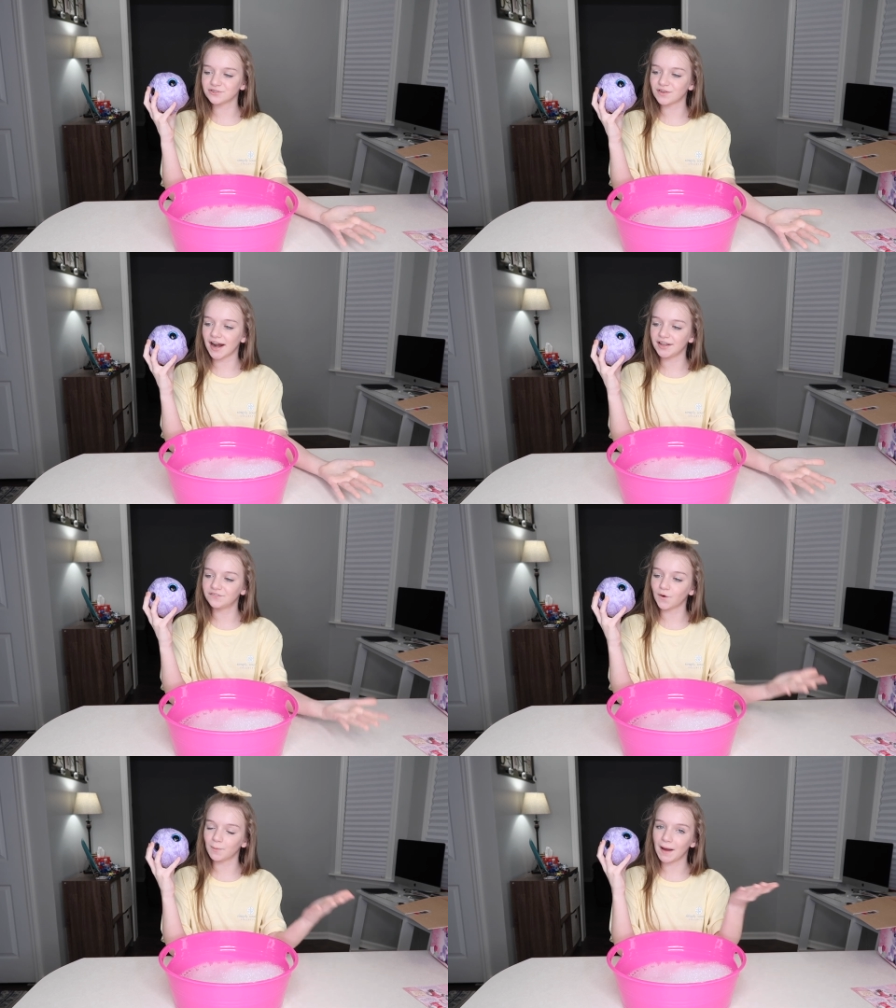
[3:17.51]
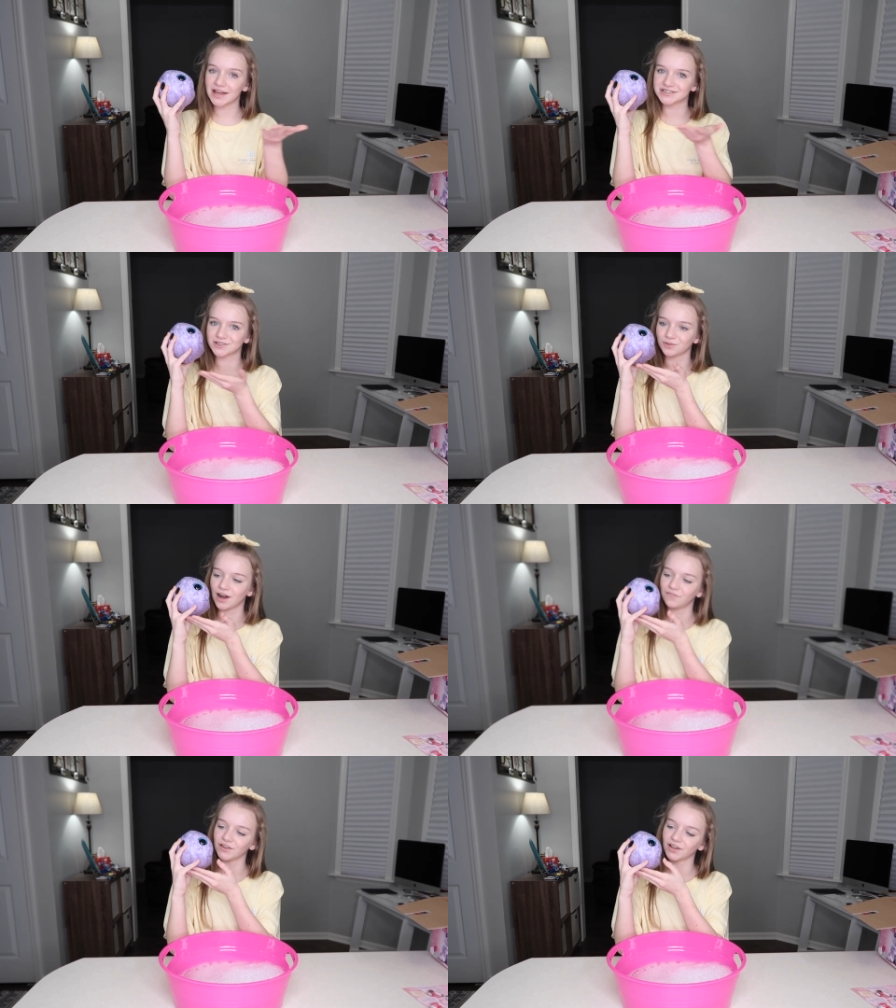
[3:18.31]
and ready for my
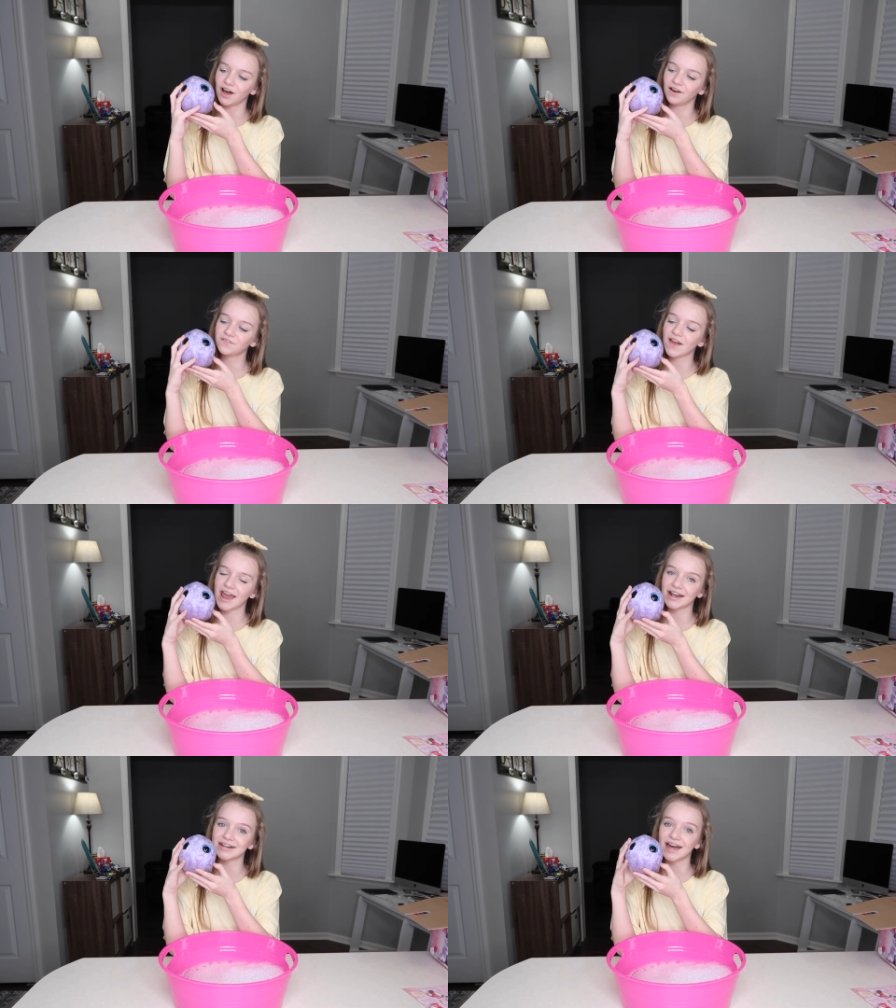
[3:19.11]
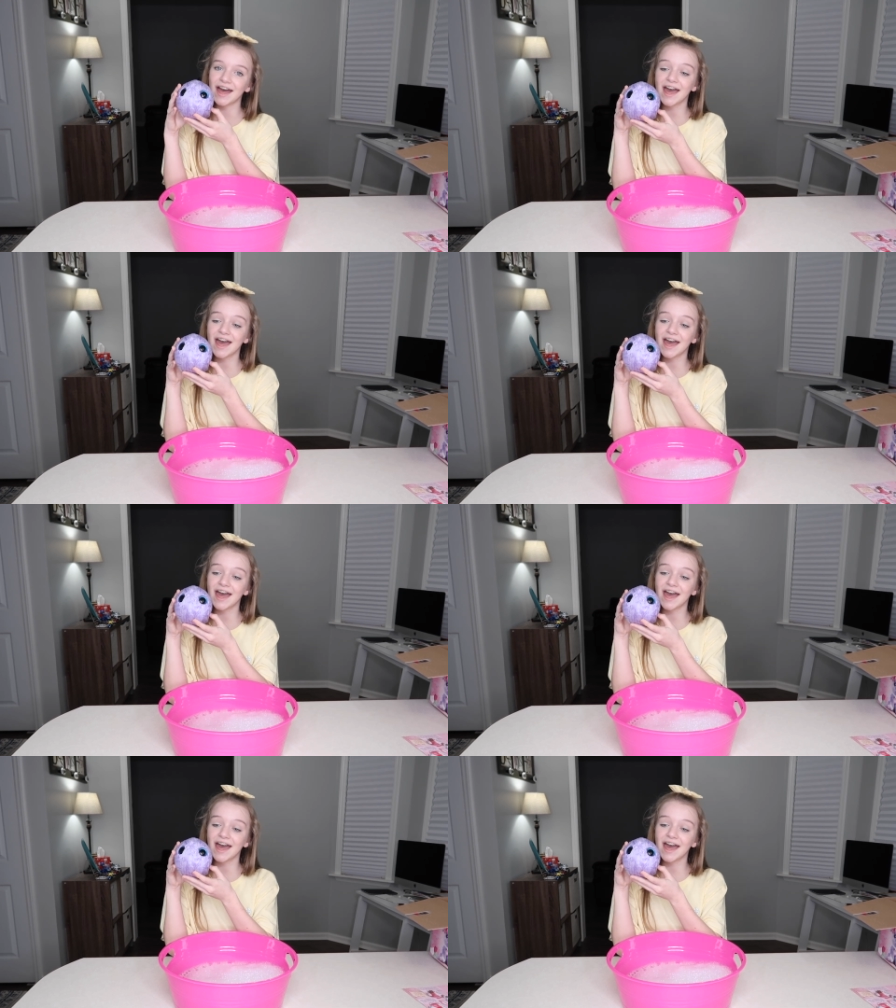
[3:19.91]
Scruff-A-Luvs, and